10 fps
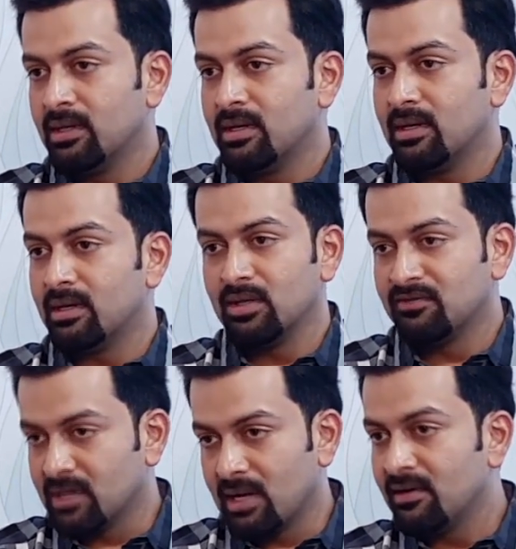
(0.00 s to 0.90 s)
uh, you've
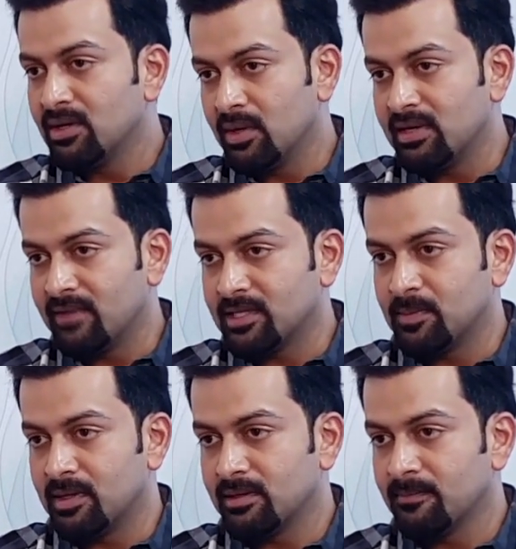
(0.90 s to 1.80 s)
recovered your
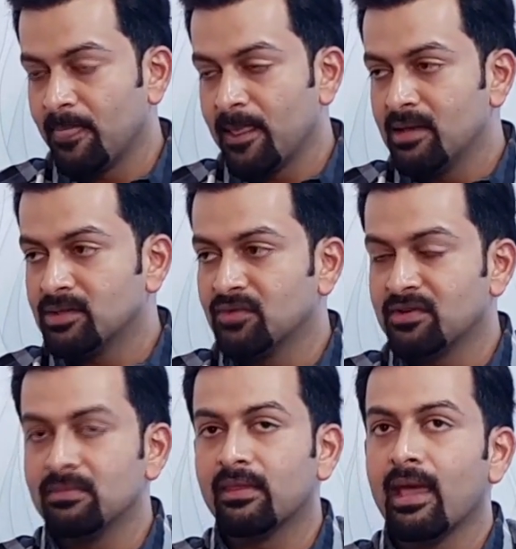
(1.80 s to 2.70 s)
investment. So
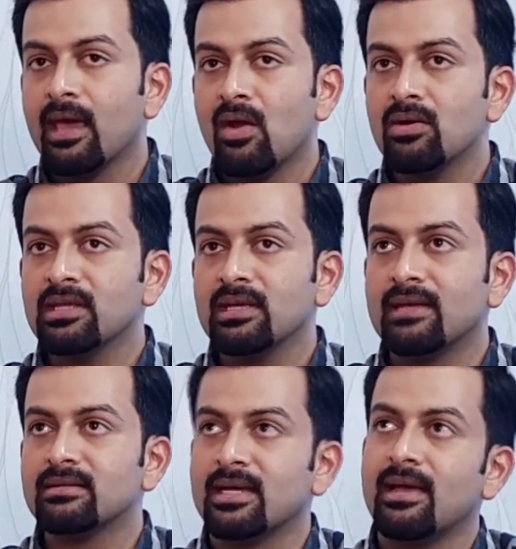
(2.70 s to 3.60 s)
from there on, the
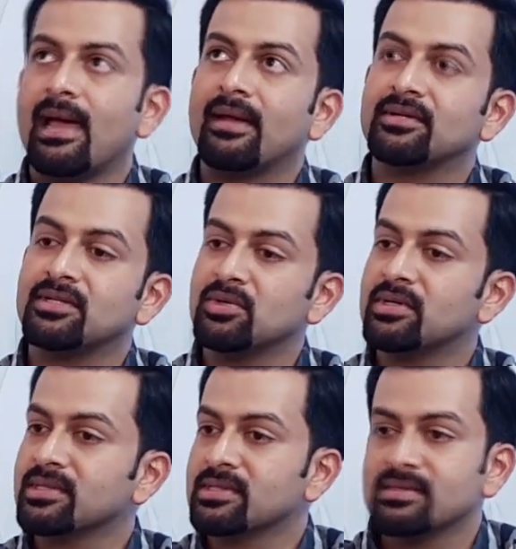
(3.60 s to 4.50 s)
entire attitude
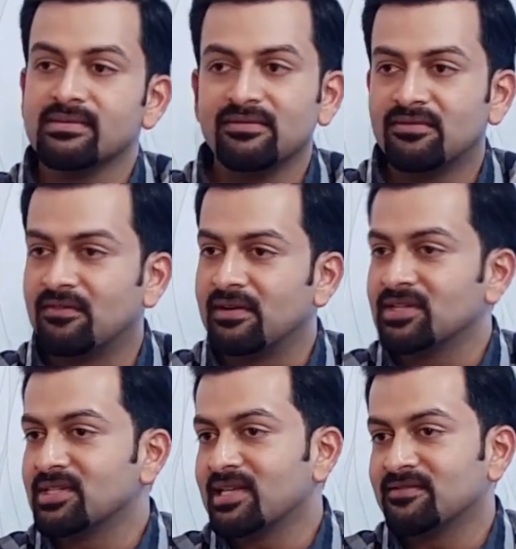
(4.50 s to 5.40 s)
is
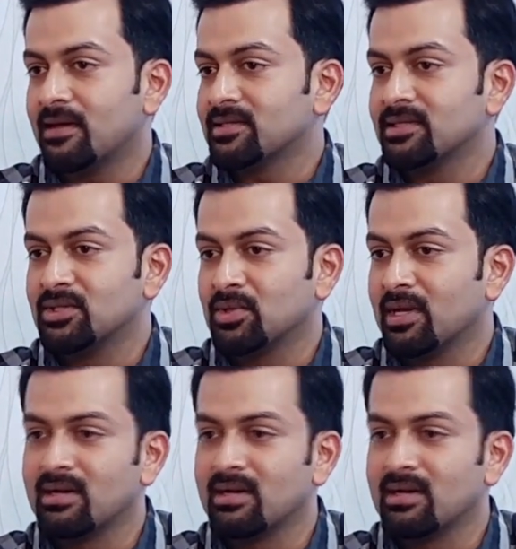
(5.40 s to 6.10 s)
finish it as fast as you can,